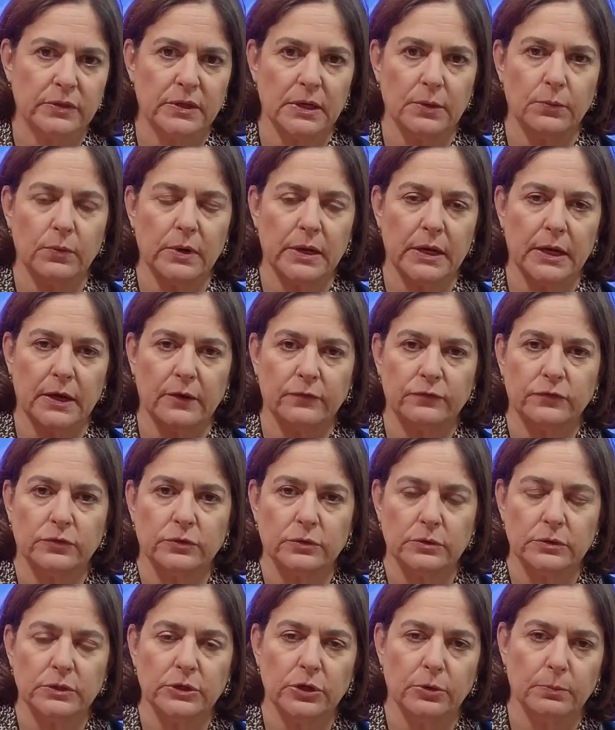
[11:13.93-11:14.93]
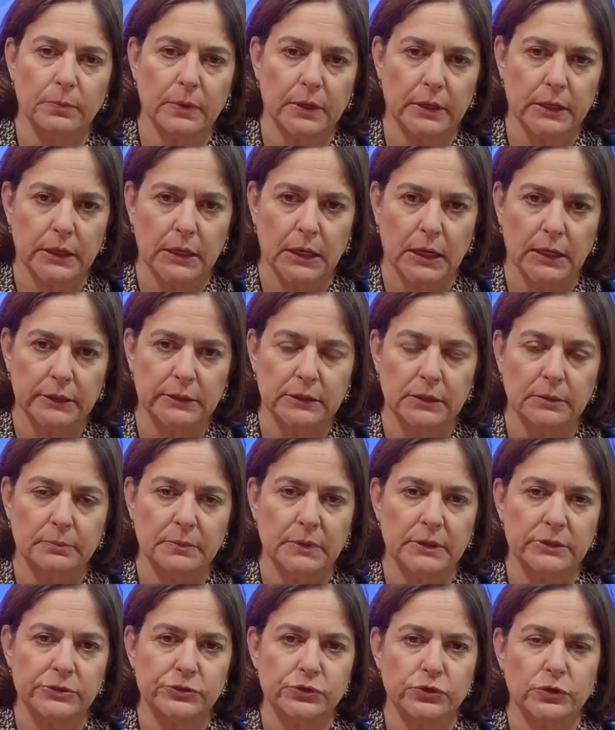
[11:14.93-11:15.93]
They went after Nir Barkat, the
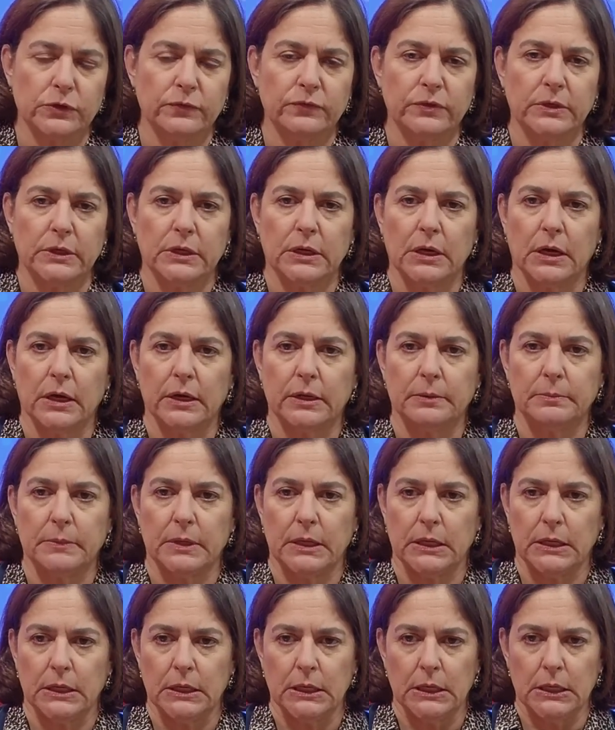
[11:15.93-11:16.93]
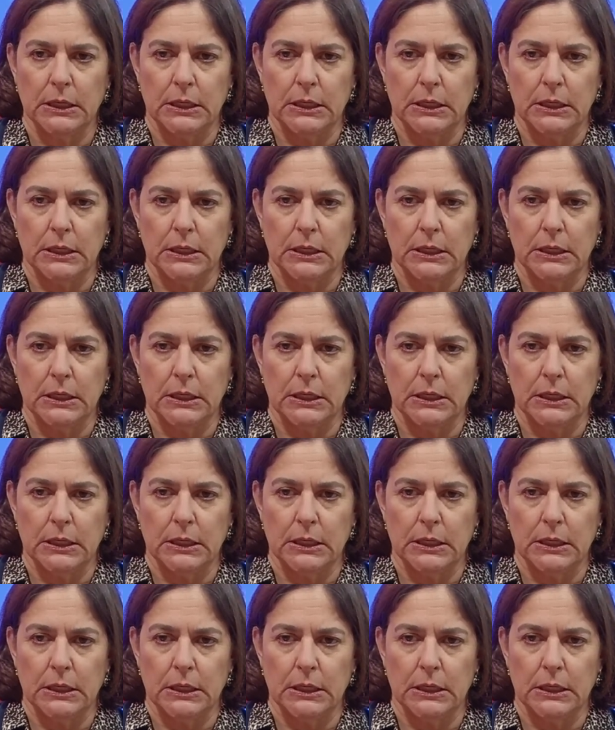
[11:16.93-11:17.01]
Minister of the Economy